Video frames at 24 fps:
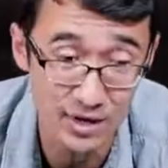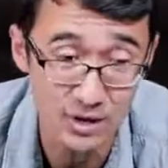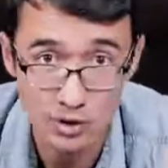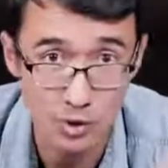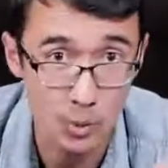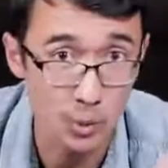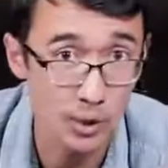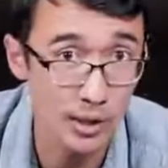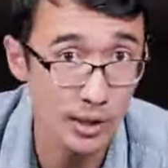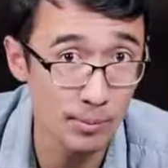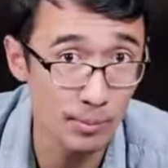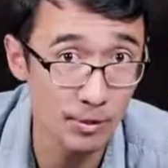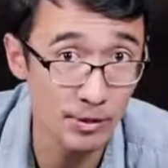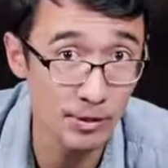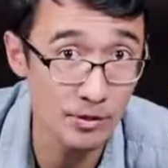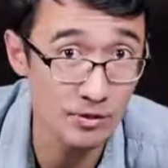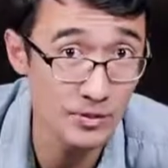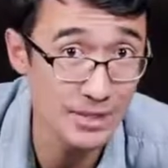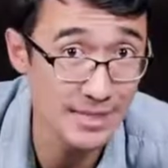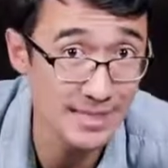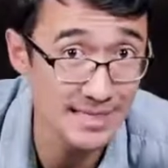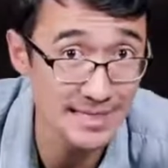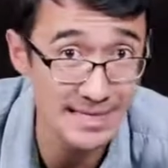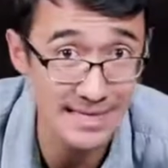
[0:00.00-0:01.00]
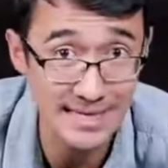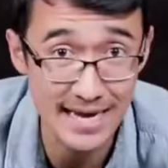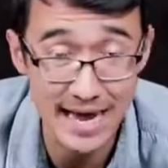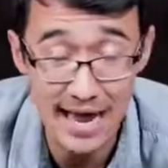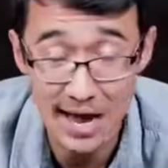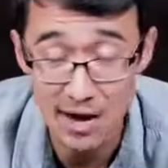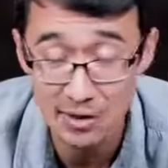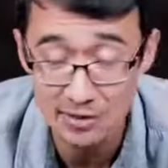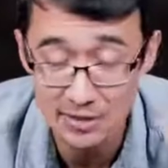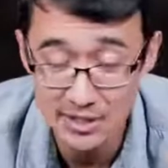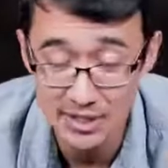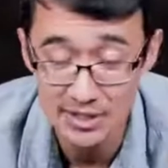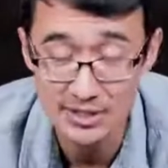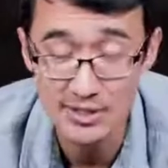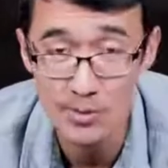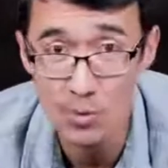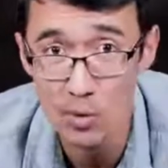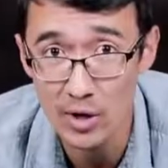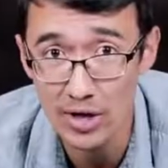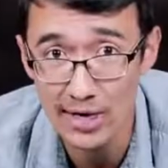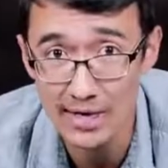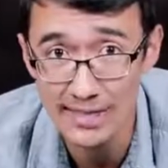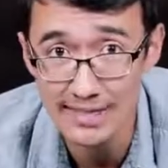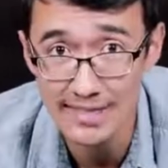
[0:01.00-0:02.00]
So we're gonna bring those things in now, test them
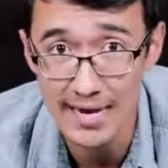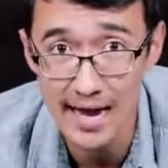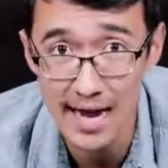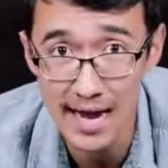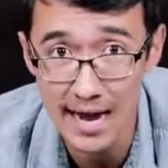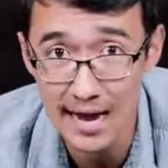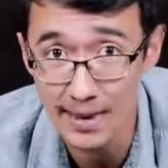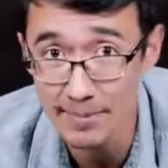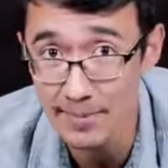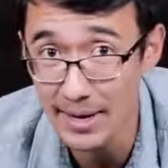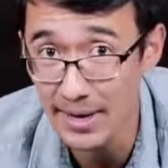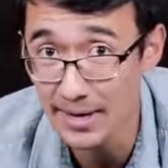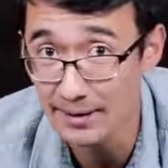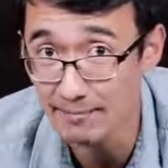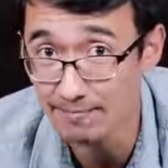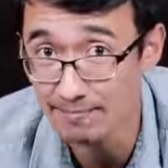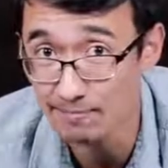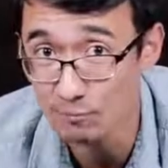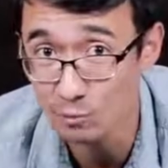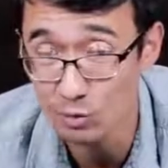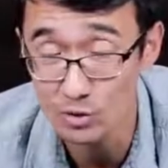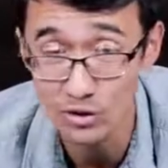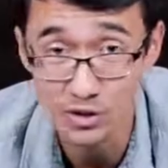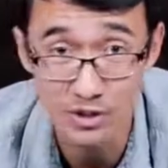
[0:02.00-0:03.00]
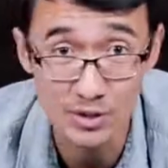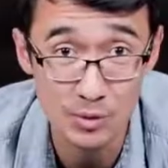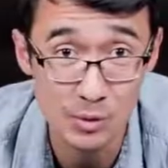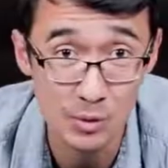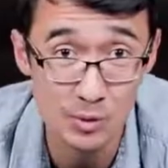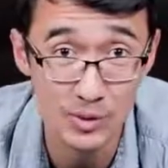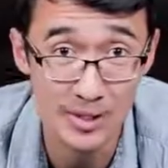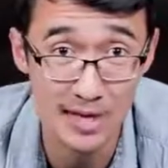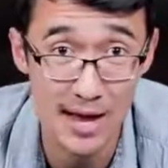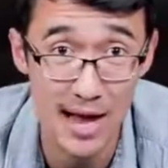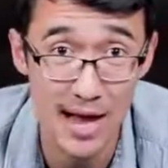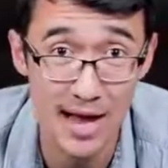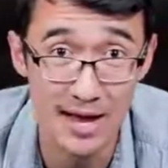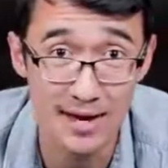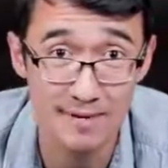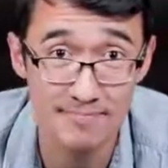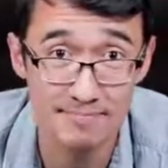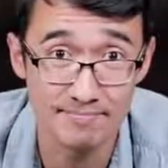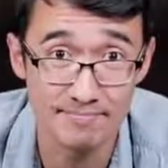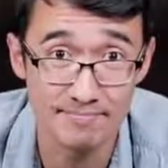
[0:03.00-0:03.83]
one at a time, and we'll see what we got.